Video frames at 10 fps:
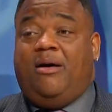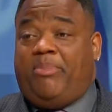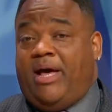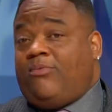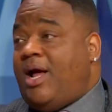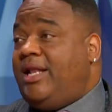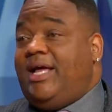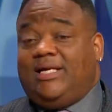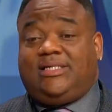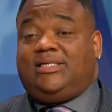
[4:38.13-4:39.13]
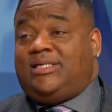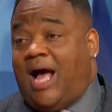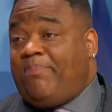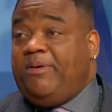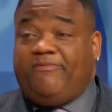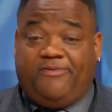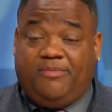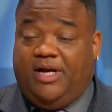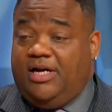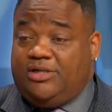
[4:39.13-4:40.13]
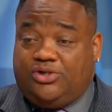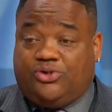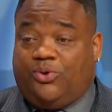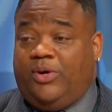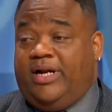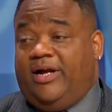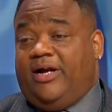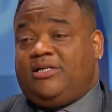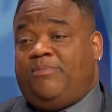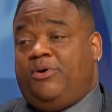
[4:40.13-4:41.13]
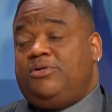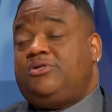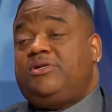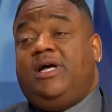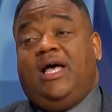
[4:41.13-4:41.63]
Pat Riley has to stop him from destroying Erik Spoelstra.